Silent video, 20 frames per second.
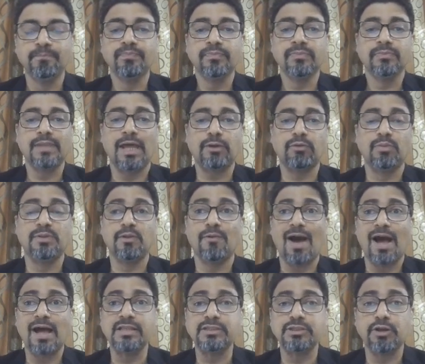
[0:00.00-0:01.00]
That will be the
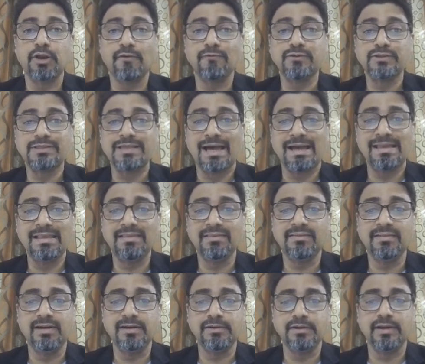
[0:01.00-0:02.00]
answer of sine
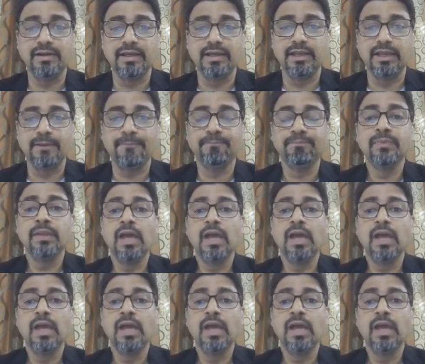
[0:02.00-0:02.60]
30 degree.